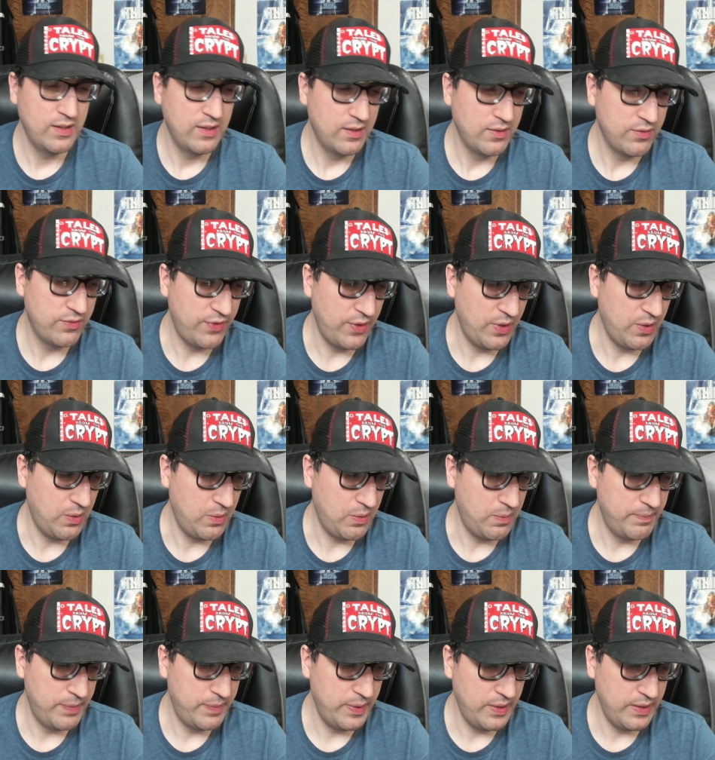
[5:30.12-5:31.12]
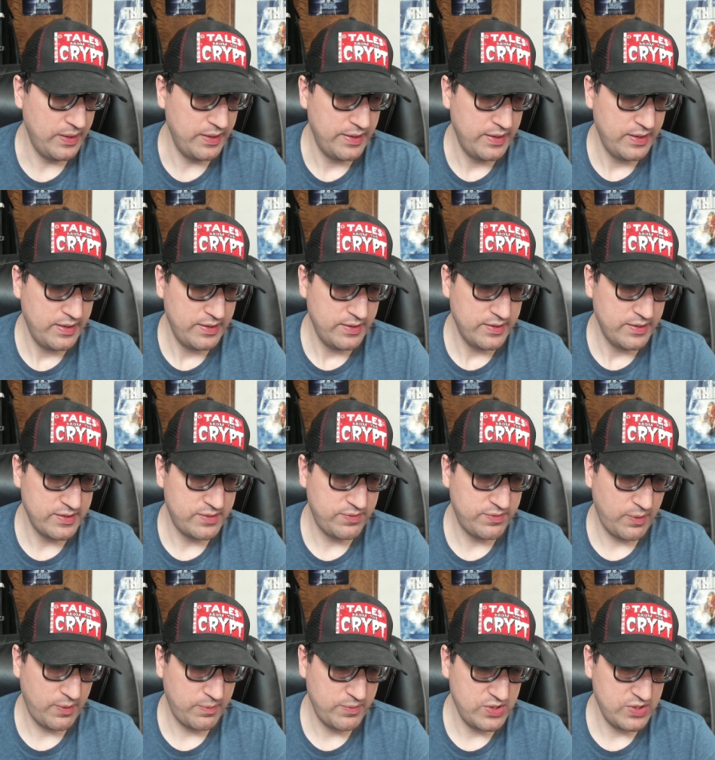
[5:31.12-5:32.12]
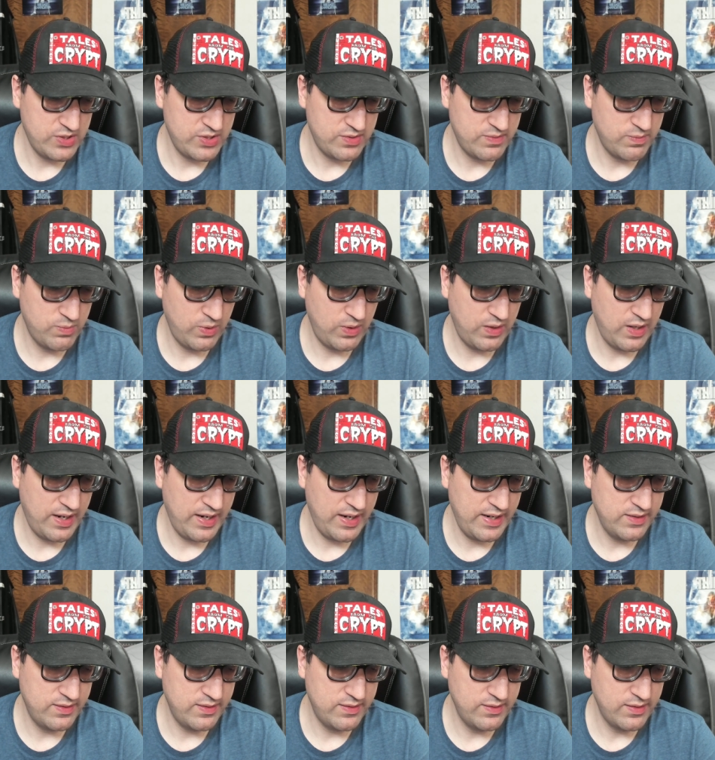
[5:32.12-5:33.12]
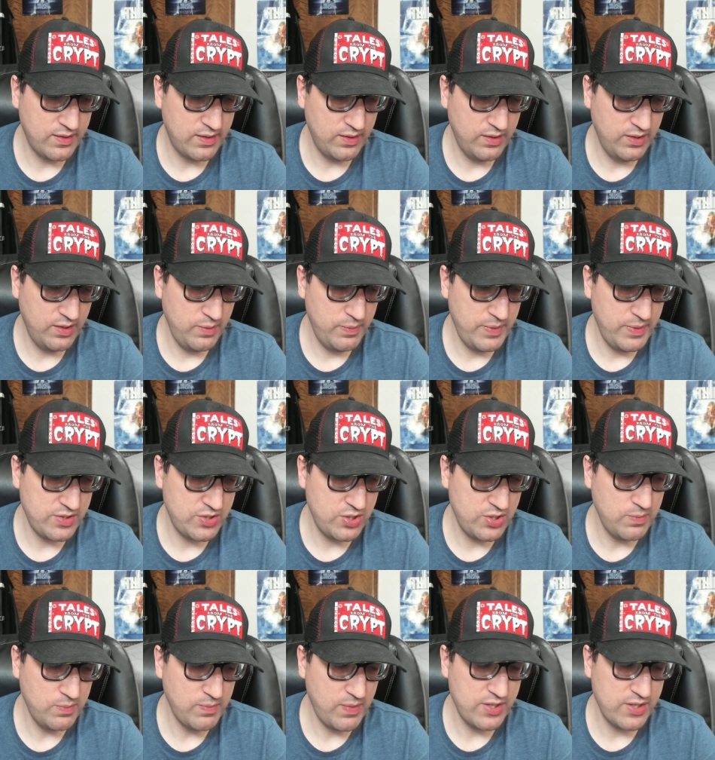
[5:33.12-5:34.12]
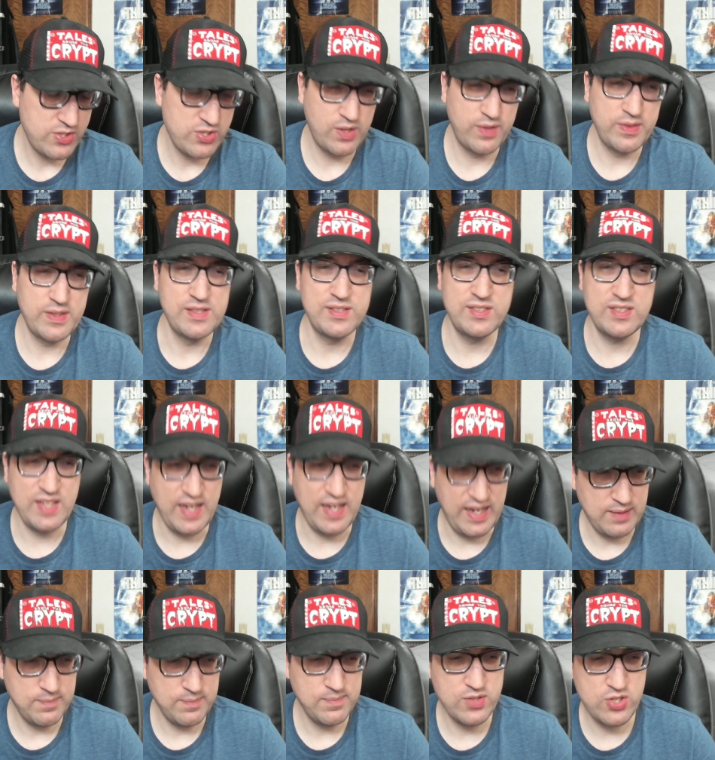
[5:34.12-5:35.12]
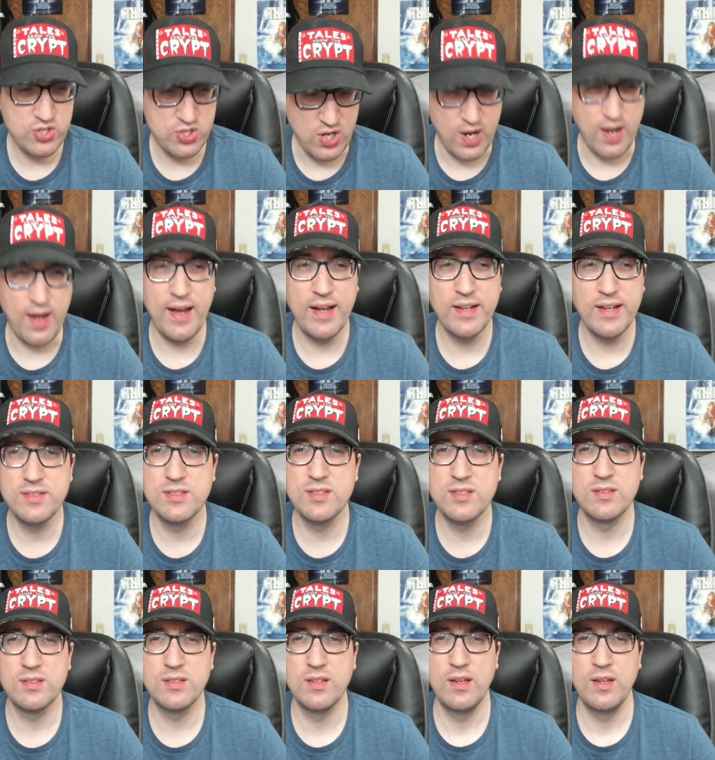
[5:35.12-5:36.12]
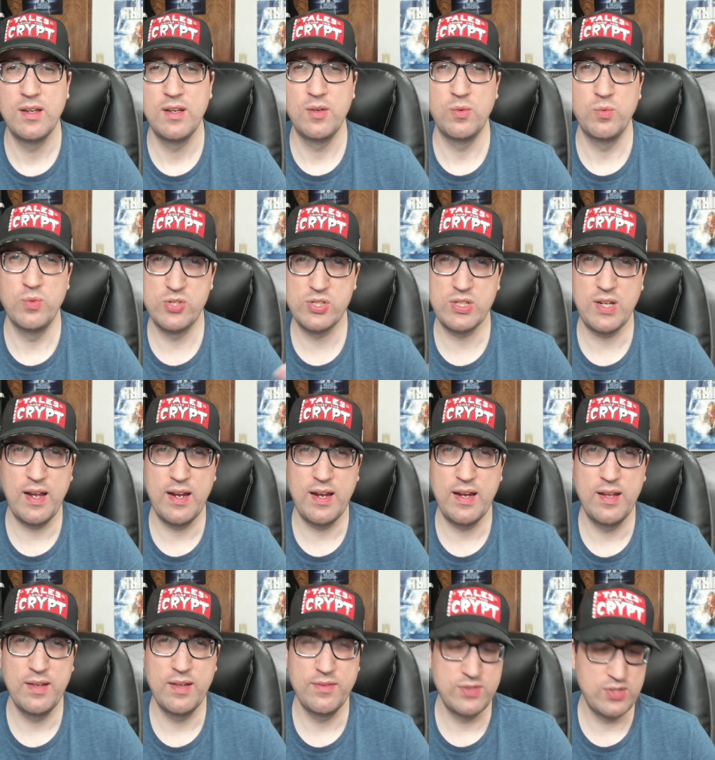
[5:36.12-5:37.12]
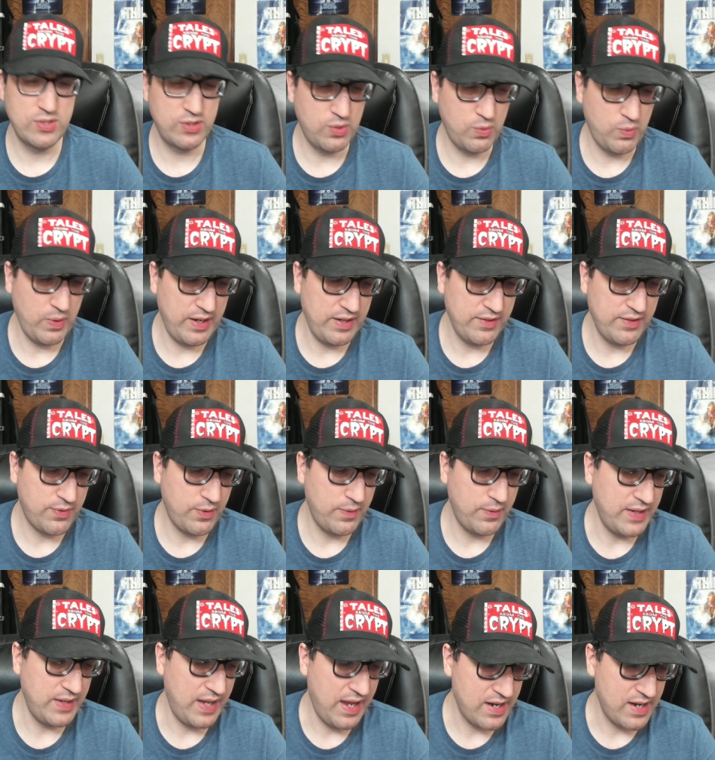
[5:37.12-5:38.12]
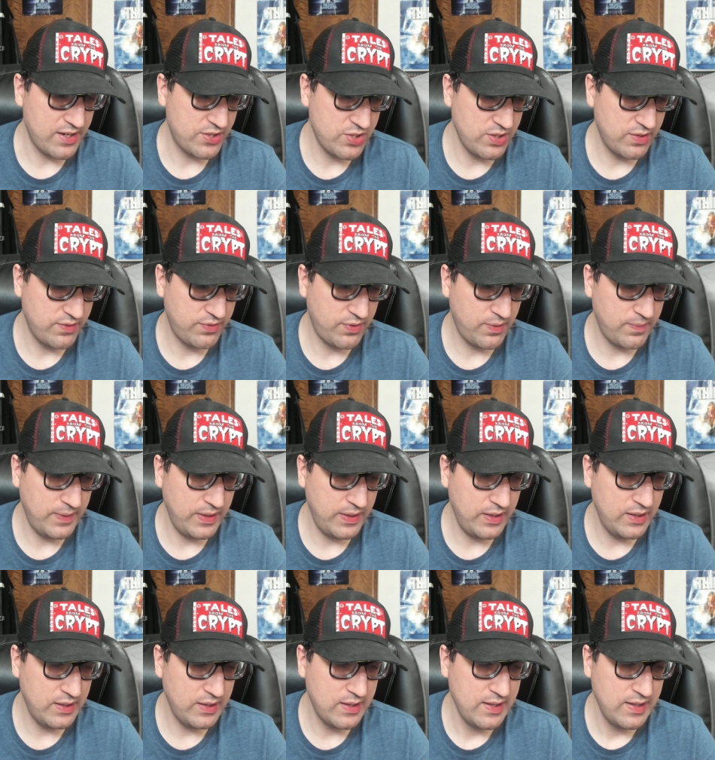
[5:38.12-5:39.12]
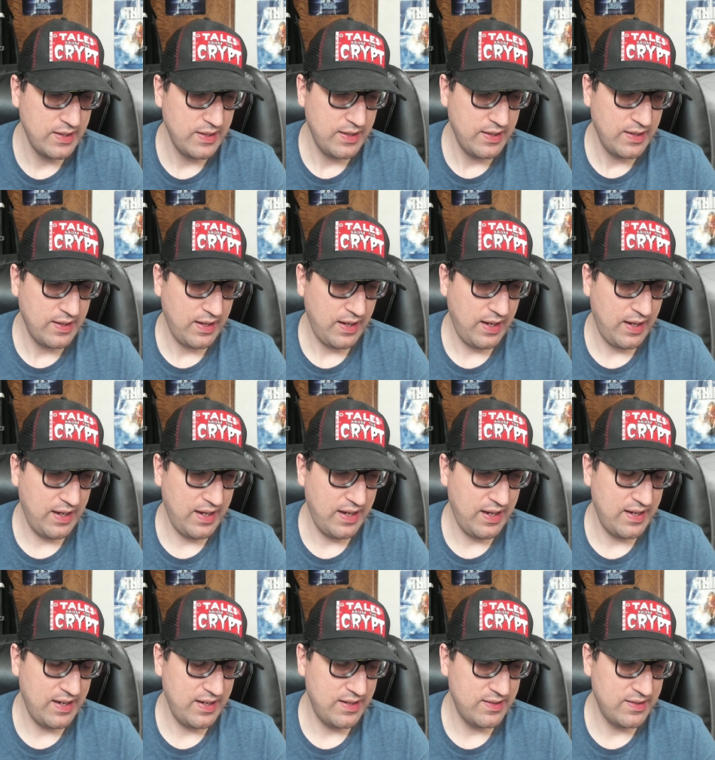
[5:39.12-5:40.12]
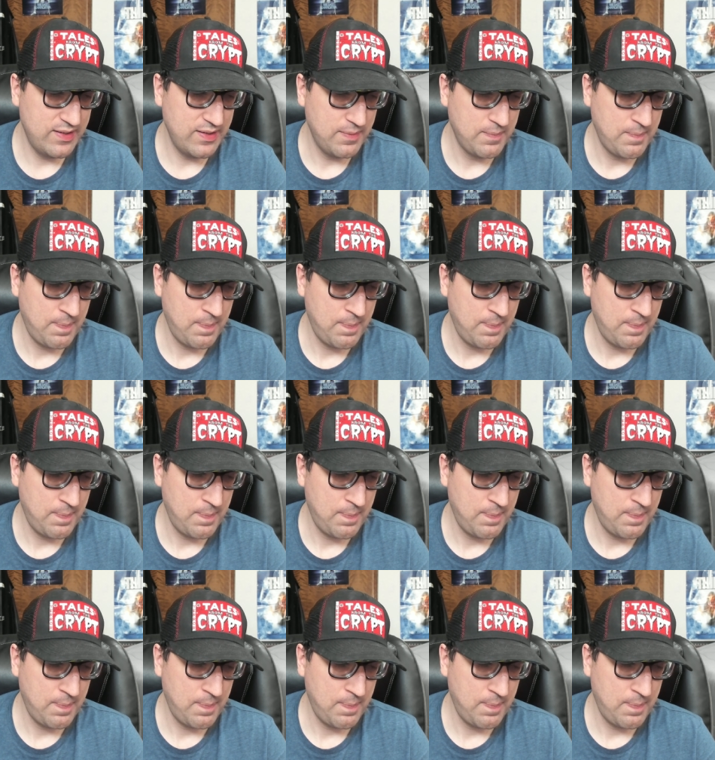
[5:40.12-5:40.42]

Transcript: film, but this film just relied a little bit too much on the same shots, which kind of took away from the action for me. And